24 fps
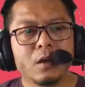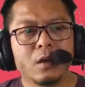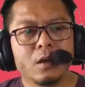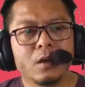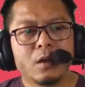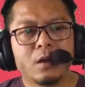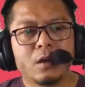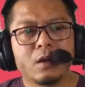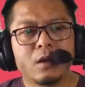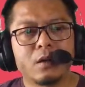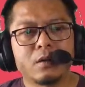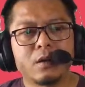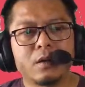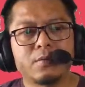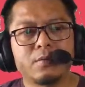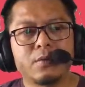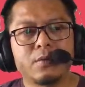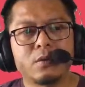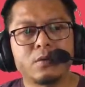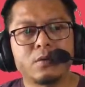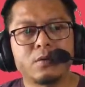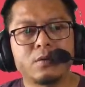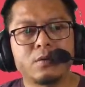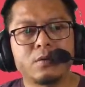Okay,
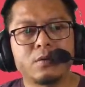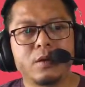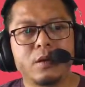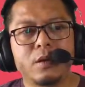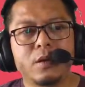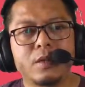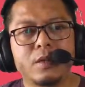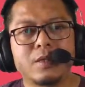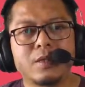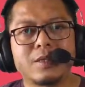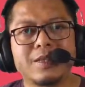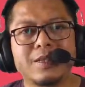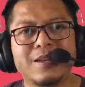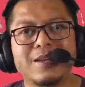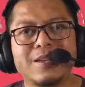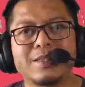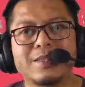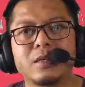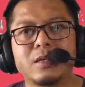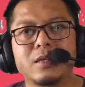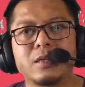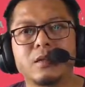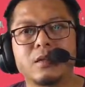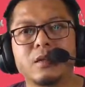for today's
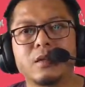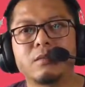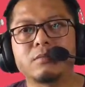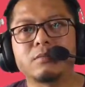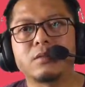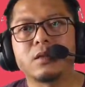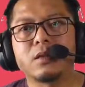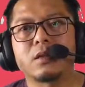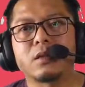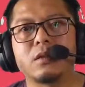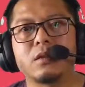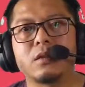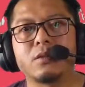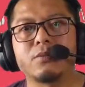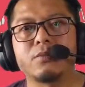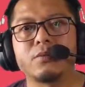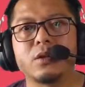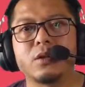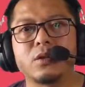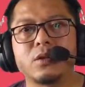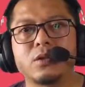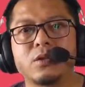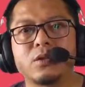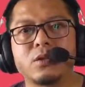lesson objective
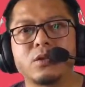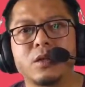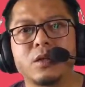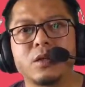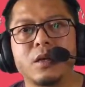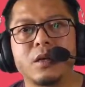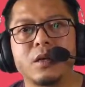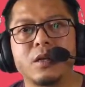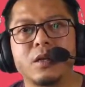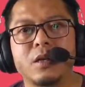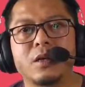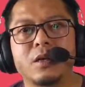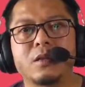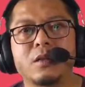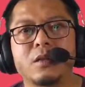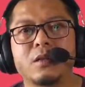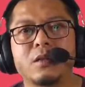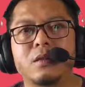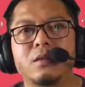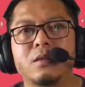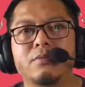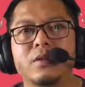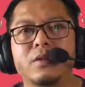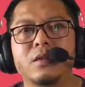we shall
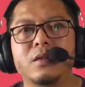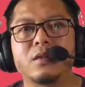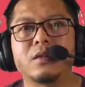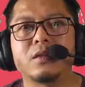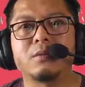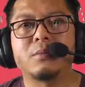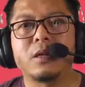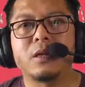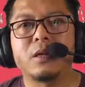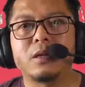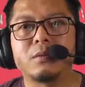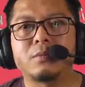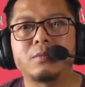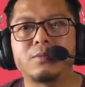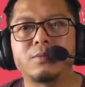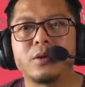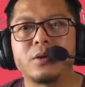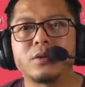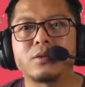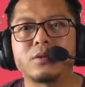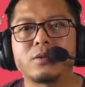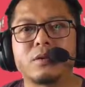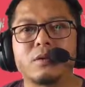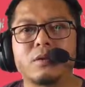identify the main
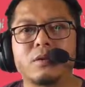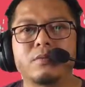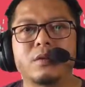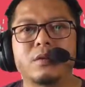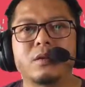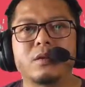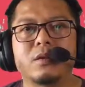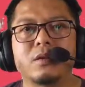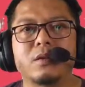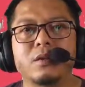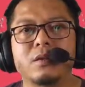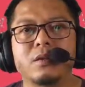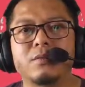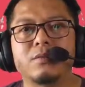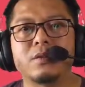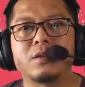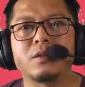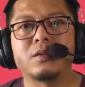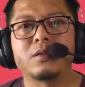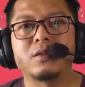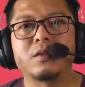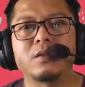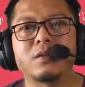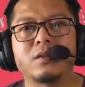parts of the nervous
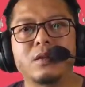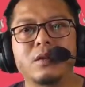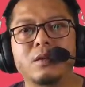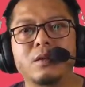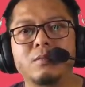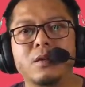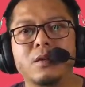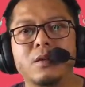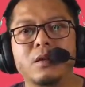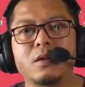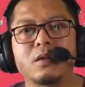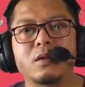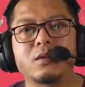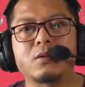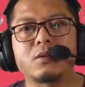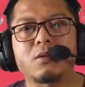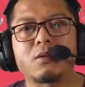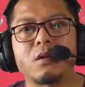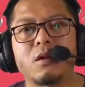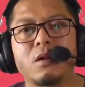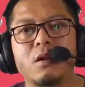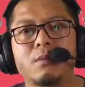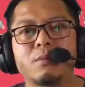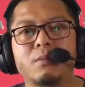system and
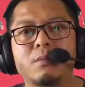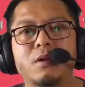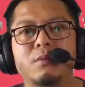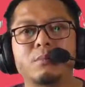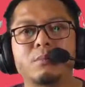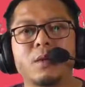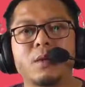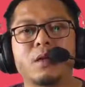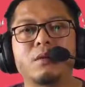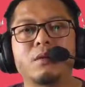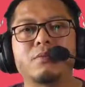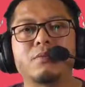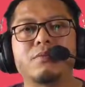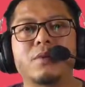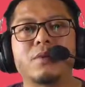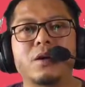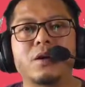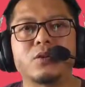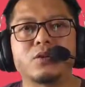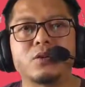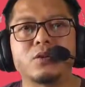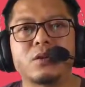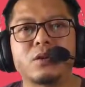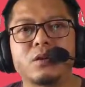describe the main
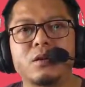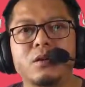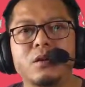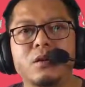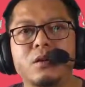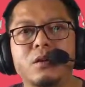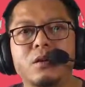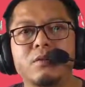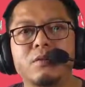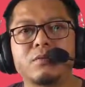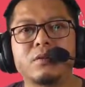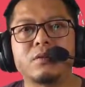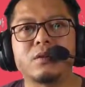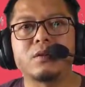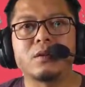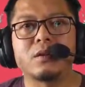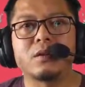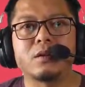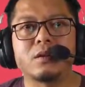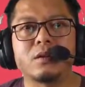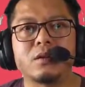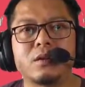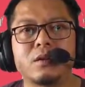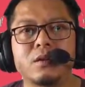function of
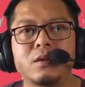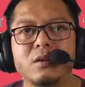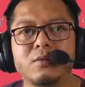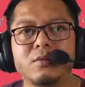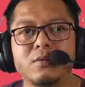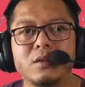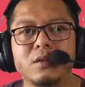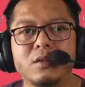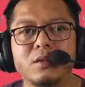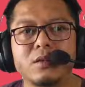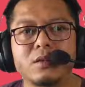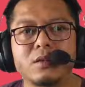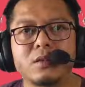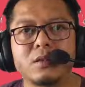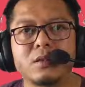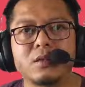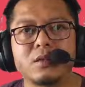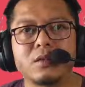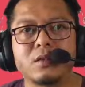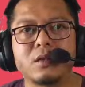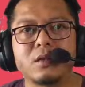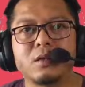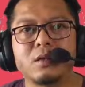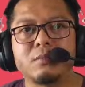the nervous
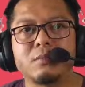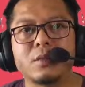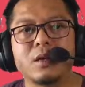system.